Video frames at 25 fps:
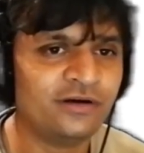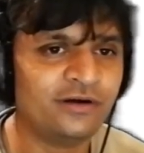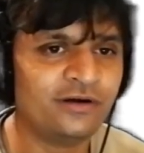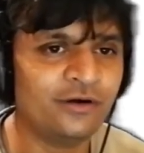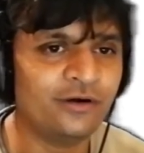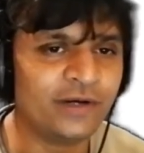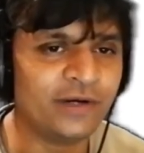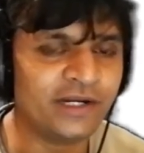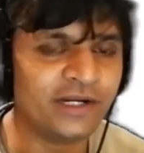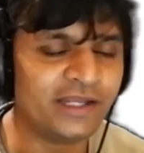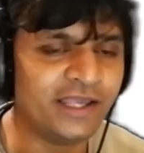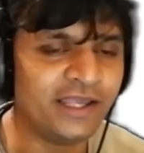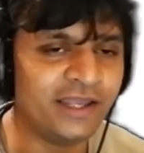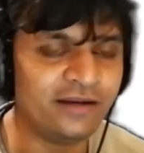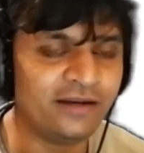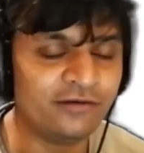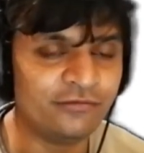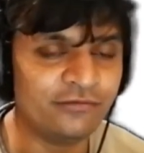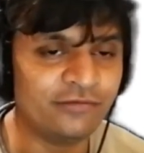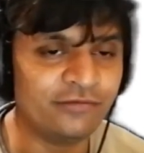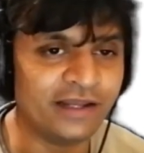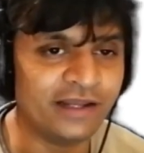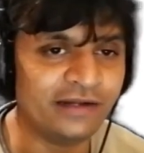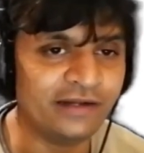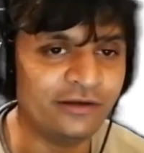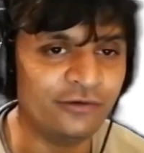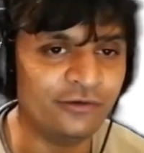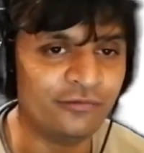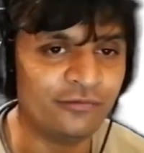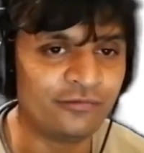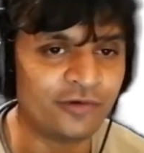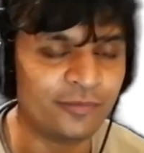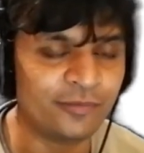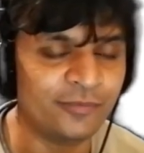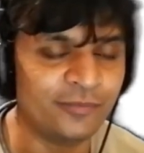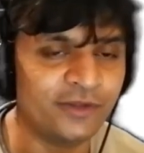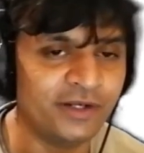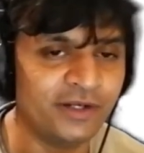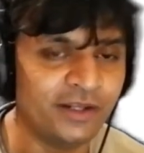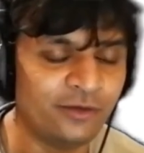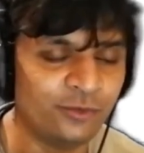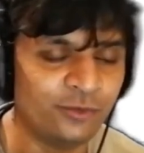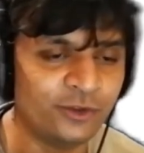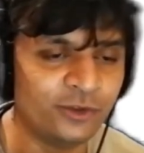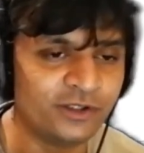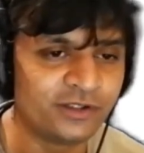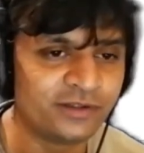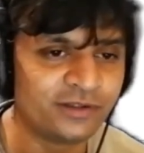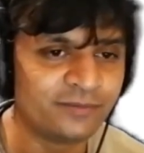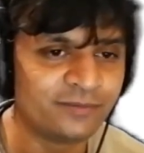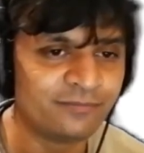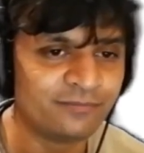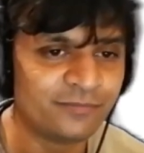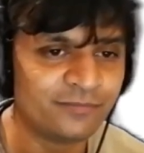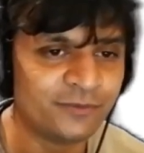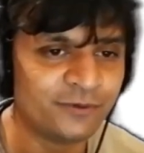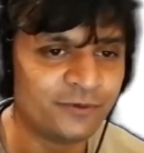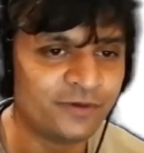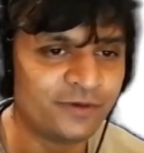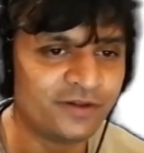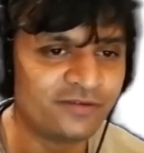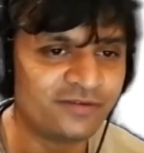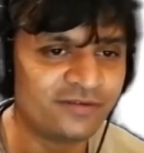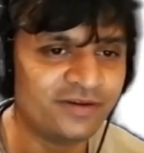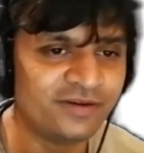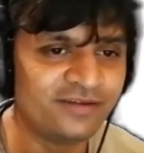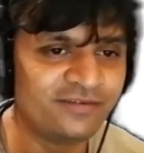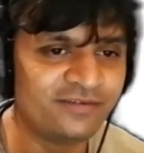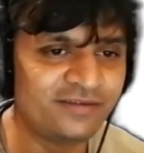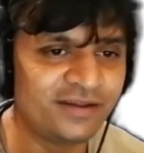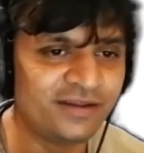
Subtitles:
go and get a value from the network. Okay, so